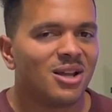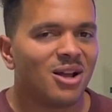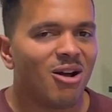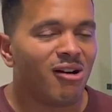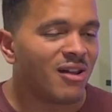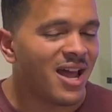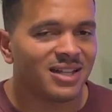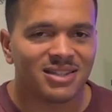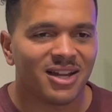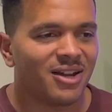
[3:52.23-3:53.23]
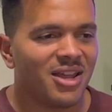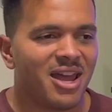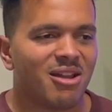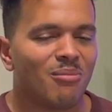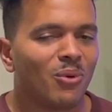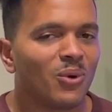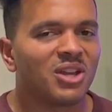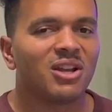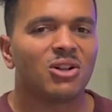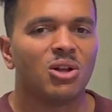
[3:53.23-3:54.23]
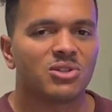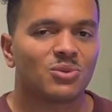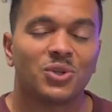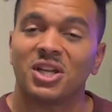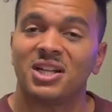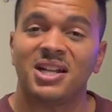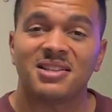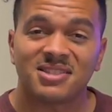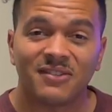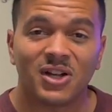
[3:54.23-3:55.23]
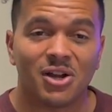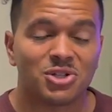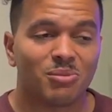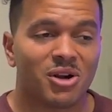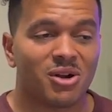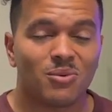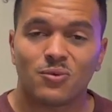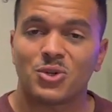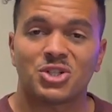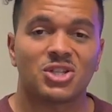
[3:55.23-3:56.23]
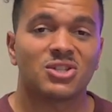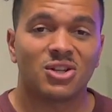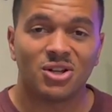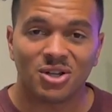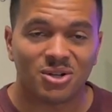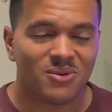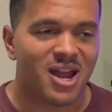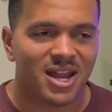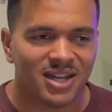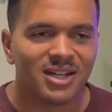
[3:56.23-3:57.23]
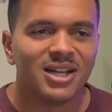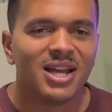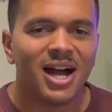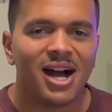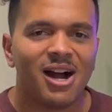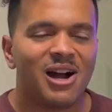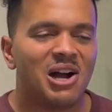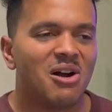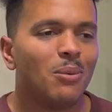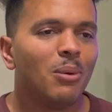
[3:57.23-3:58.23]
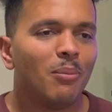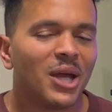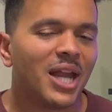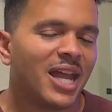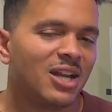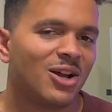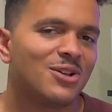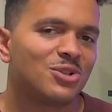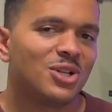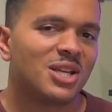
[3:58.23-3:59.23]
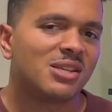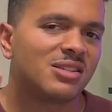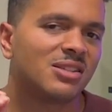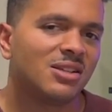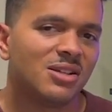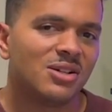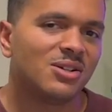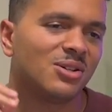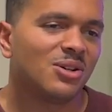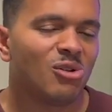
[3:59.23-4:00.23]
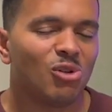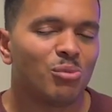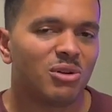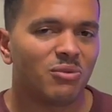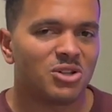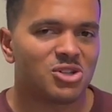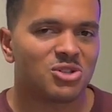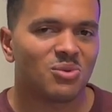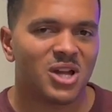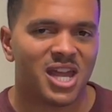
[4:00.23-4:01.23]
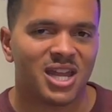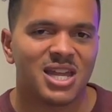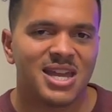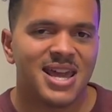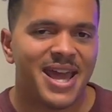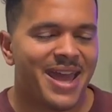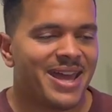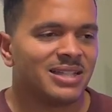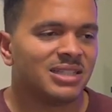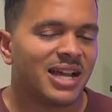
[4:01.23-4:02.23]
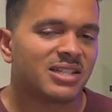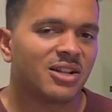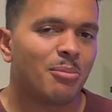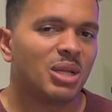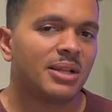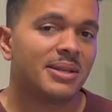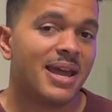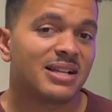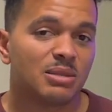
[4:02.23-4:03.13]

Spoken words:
Oh, not there yet, but we're getting closer. We're getting that $700 mark, which is good, right? But $800 is still a little bit of reaches away, and that's going to be the next